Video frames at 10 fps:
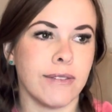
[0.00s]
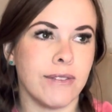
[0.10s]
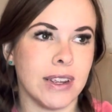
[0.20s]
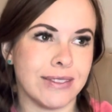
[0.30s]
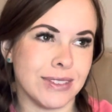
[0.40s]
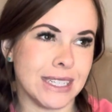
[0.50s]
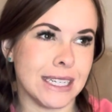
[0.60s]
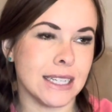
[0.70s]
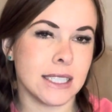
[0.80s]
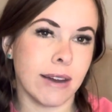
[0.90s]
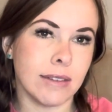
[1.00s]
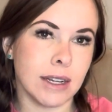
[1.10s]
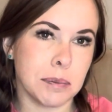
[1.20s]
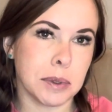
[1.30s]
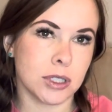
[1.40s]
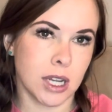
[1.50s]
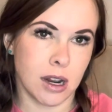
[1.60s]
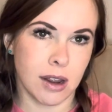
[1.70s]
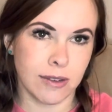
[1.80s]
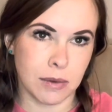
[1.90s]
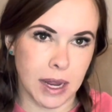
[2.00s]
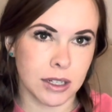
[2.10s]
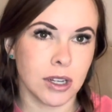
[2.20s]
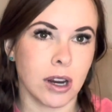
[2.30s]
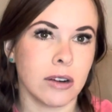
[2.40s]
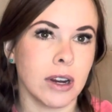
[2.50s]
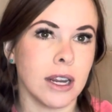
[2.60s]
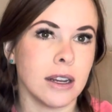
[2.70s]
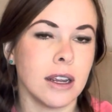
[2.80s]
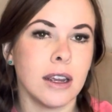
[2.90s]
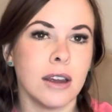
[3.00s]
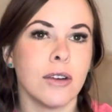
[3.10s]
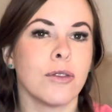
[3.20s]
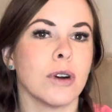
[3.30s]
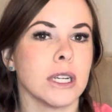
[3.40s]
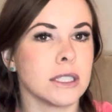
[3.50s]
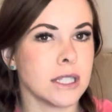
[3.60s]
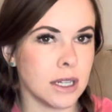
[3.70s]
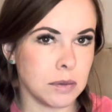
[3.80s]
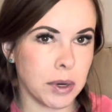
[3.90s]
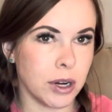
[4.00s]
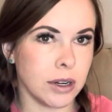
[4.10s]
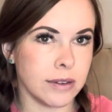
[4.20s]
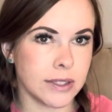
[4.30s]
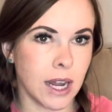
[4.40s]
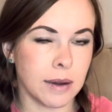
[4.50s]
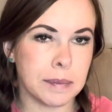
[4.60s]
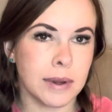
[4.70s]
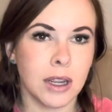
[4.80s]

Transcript: 50 to 70% of your max heart rate for an extended period of time.